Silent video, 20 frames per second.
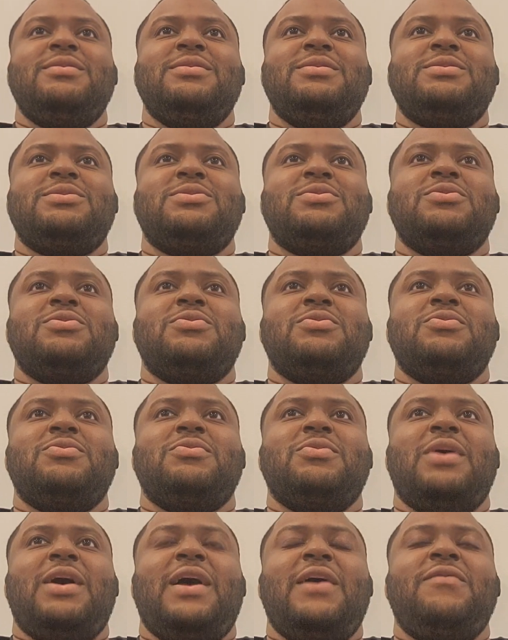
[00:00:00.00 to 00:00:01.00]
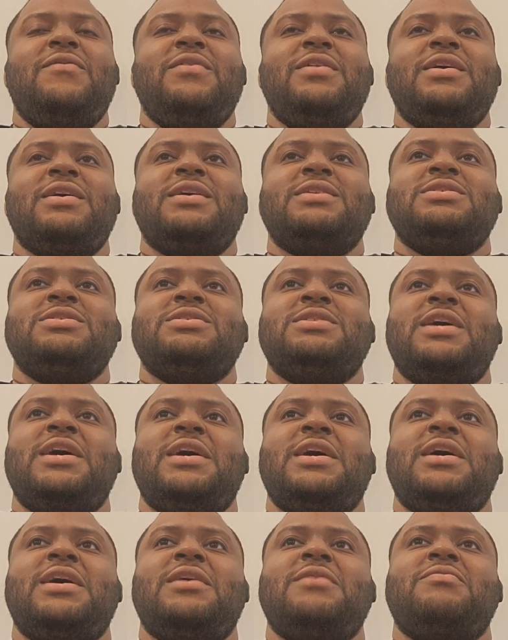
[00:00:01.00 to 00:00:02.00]
So I feel like I just
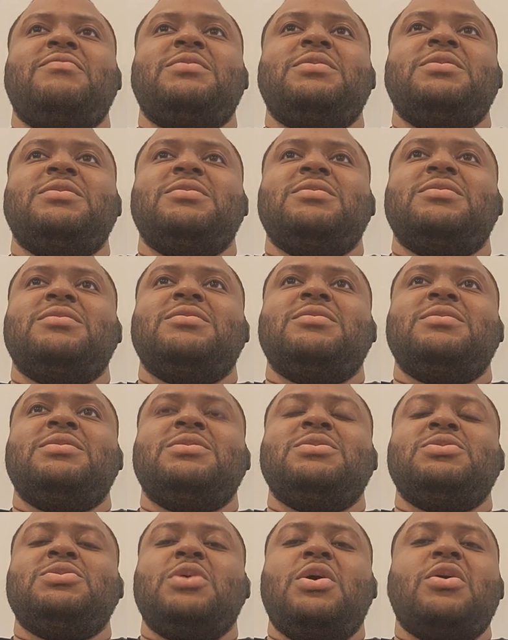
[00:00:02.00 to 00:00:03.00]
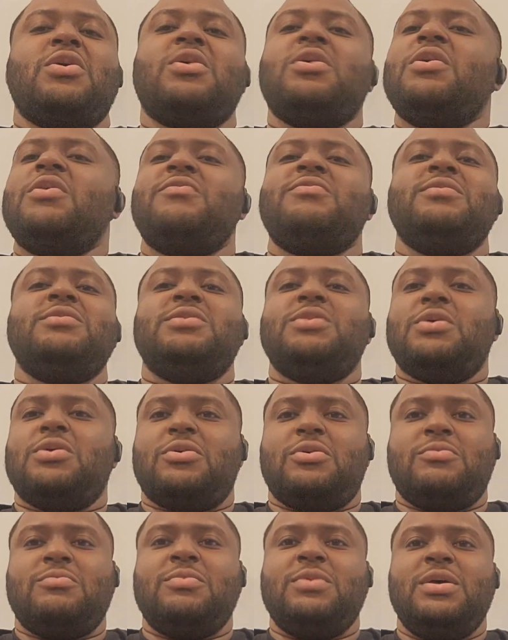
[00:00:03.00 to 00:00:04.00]
have to just talk off the
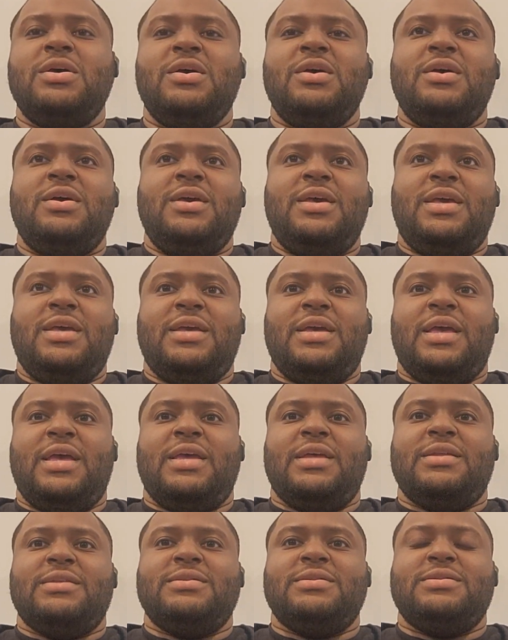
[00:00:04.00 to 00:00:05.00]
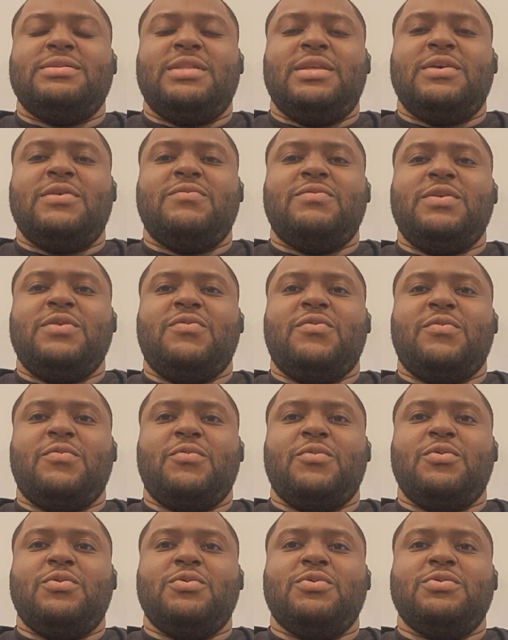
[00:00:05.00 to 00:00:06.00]
dome and think of
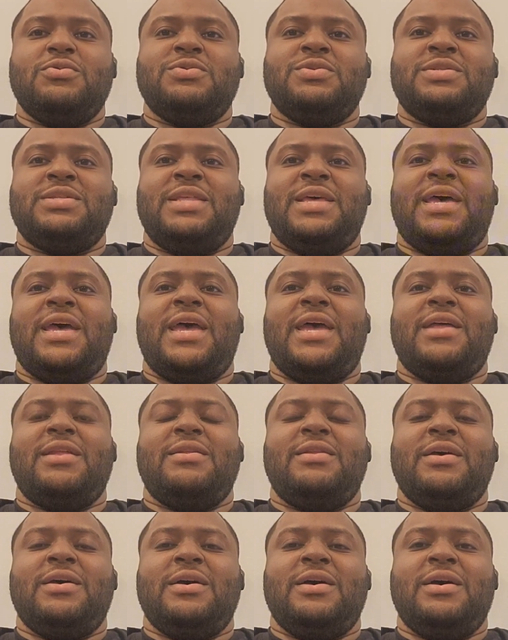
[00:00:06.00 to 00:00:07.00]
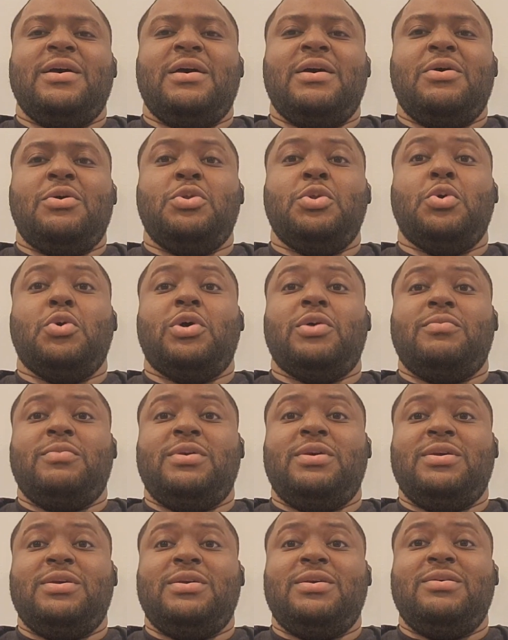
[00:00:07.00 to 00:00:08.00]
different rules that annoy
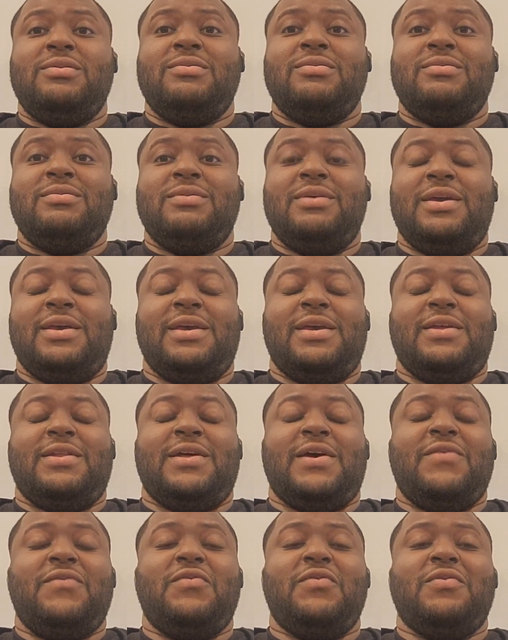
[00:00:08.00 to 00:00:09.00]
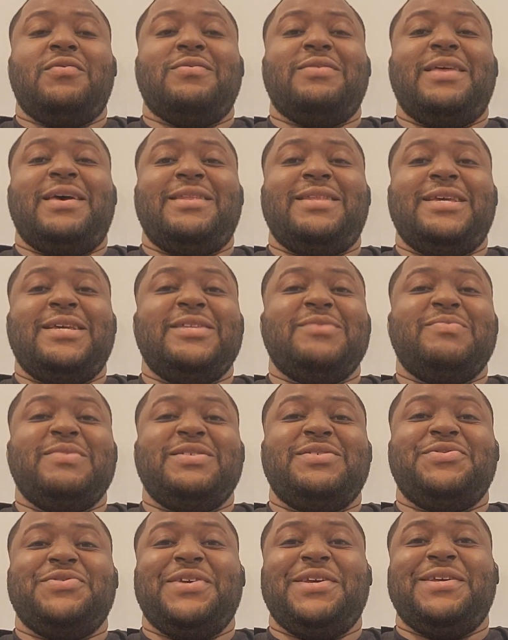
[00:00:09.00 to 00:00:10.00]
me and I feel that need to be
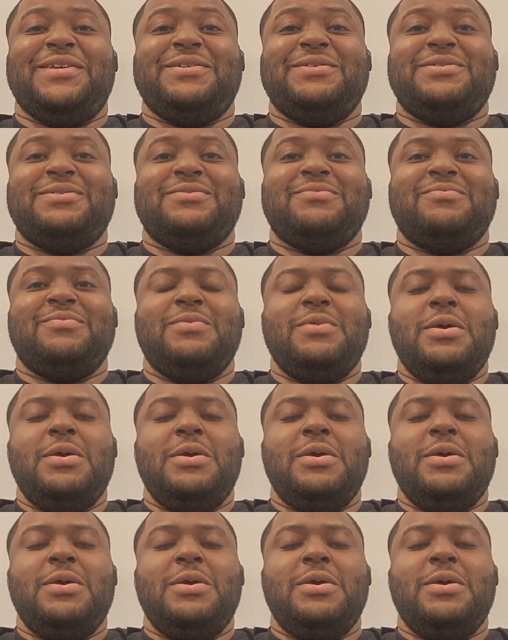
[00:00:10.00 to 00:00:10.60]
changed.